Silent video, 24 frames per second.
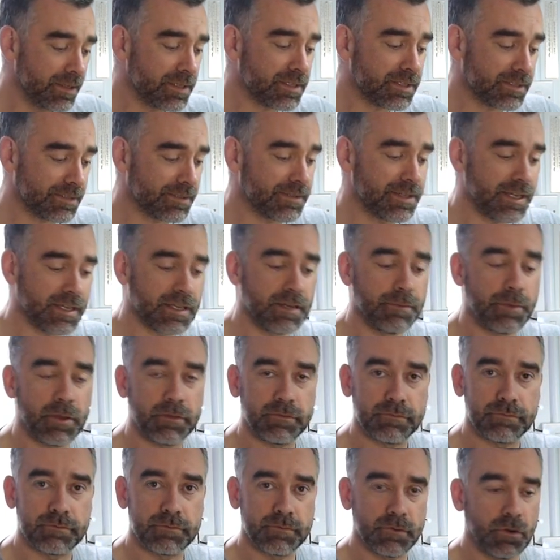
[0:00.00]
This has taken
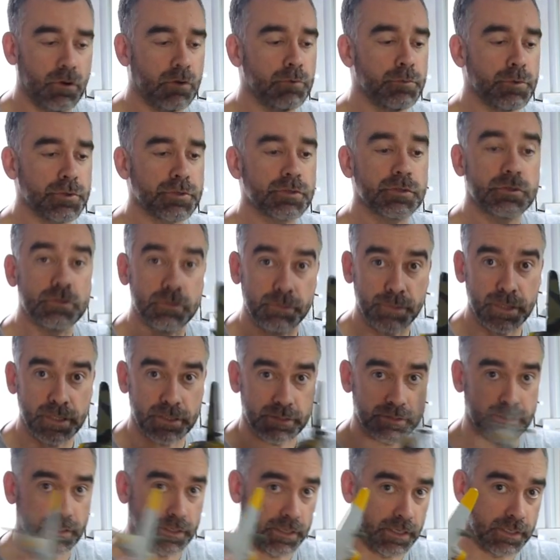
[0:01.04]
about almost 2
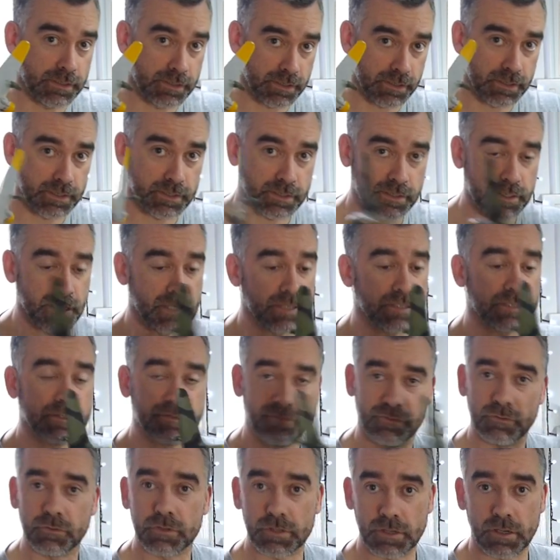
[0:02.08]
weeks to get to this stage.
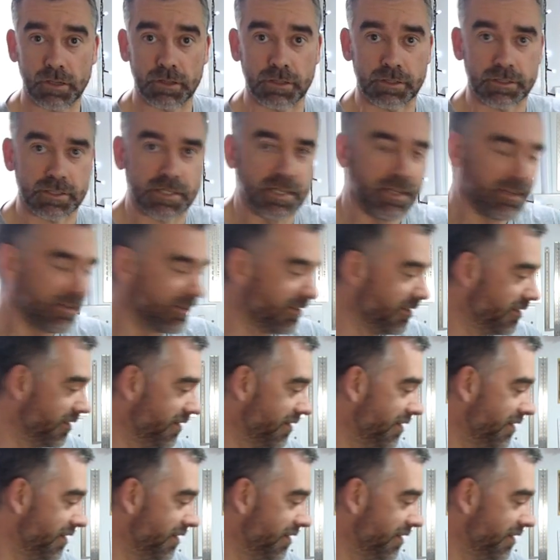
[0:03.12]
It's 4 colours.